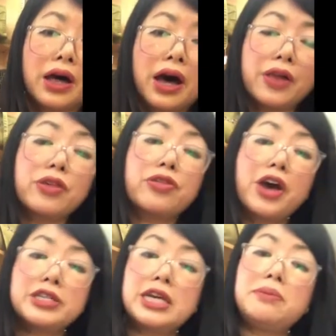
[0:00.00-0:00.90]
Uh, the
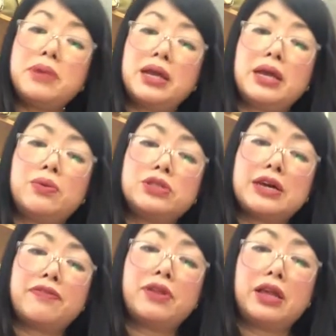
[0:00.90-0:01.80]
13 mini will
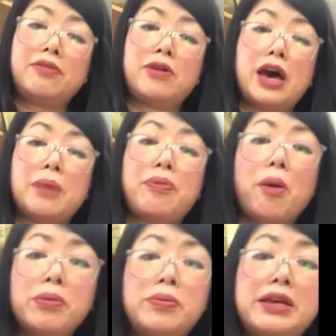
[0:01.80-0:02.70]
definitely uh,
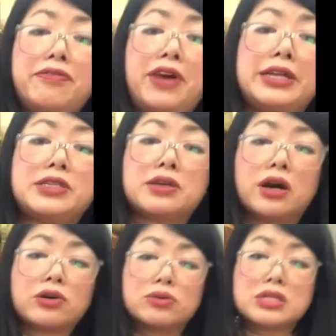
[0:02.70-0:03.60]
probably fit
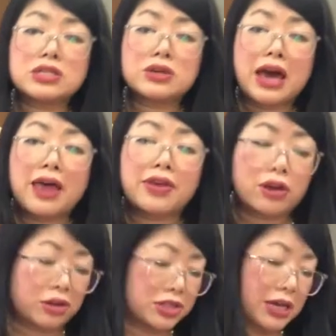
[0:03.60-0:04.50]
according to Heather
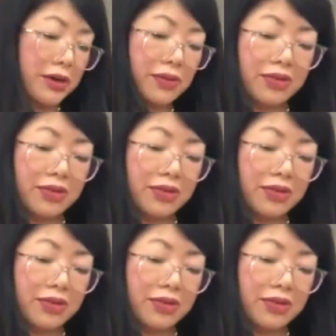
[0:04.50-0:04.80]
Gloucester.